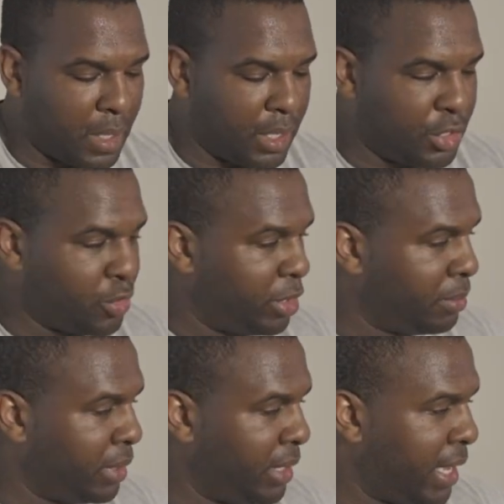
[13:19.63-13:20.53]

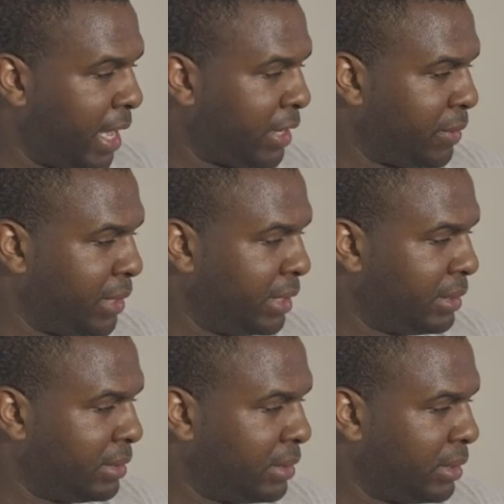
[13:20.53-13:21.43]
Extremely accurate
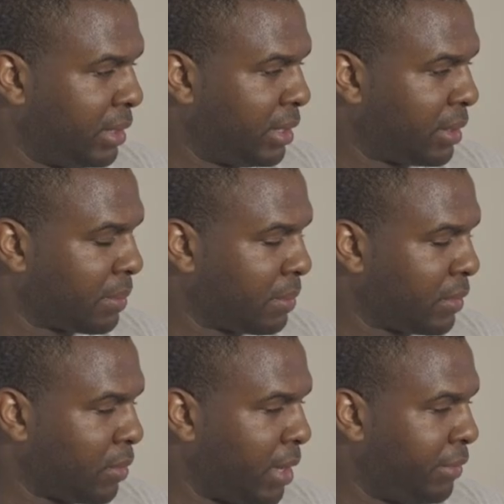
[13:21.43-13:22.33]

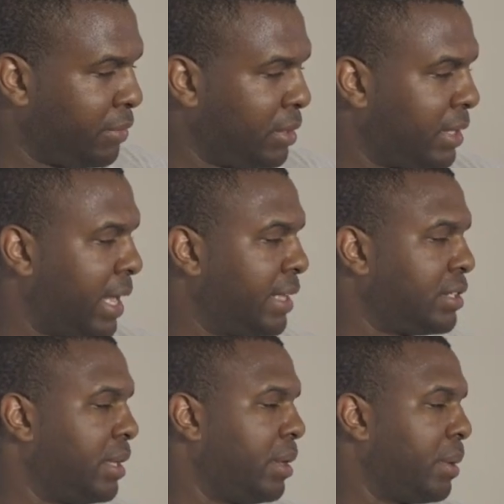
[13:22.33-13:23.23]
rifle. It has
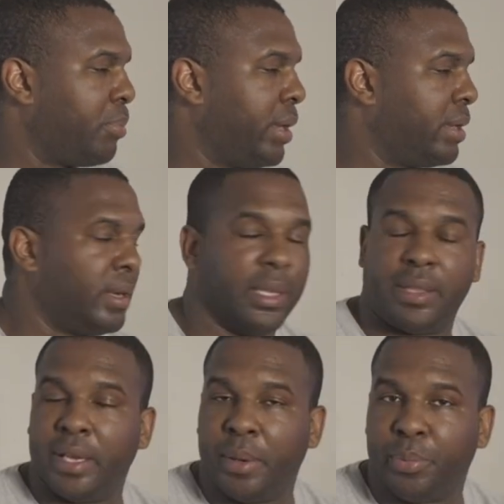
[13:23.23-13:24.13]
a brake on it
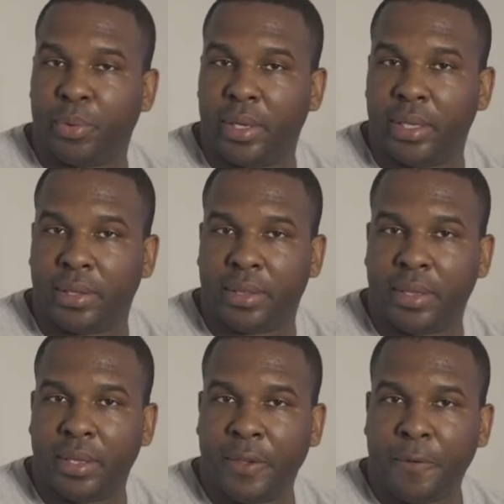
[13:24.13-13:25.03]
to help with
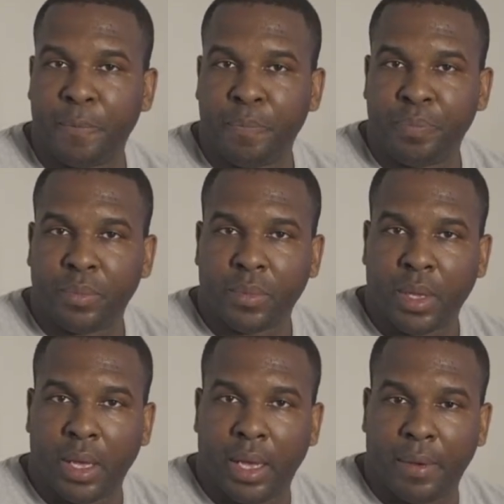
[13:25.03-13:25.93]

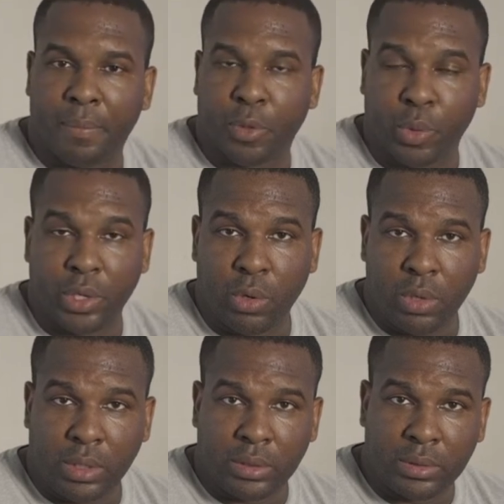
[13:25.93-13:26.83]
the
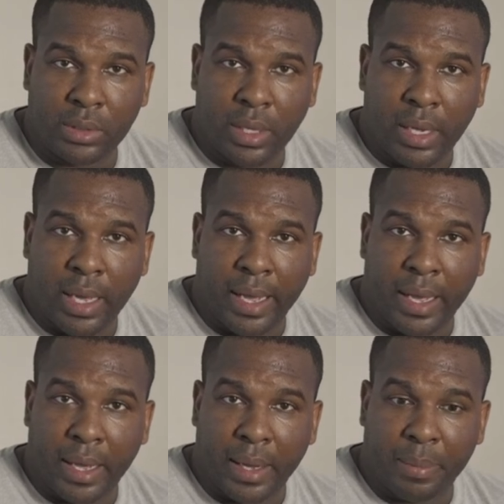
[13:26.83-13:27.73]
recoil,
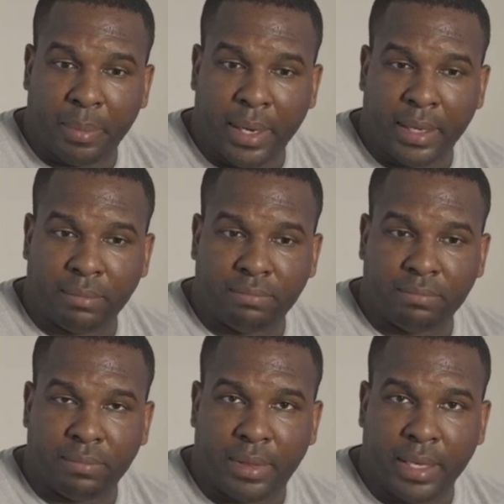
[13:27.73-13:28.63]
but
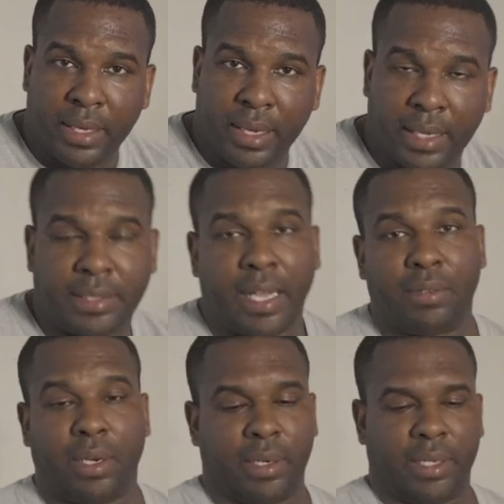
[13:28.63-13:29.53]
the
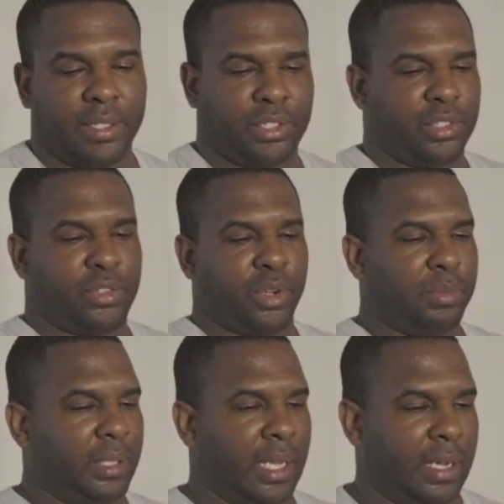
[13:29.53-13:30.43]
sound on it is
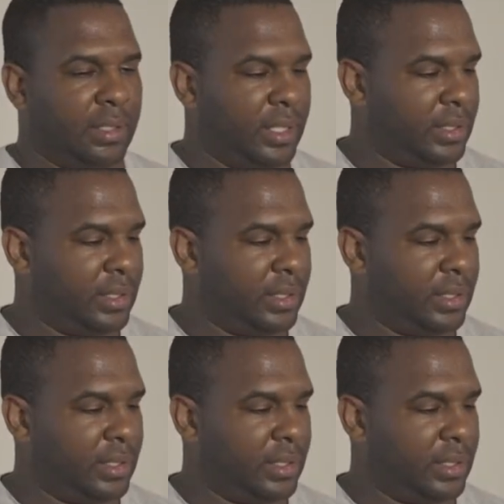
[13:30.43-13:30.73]
extremely loud.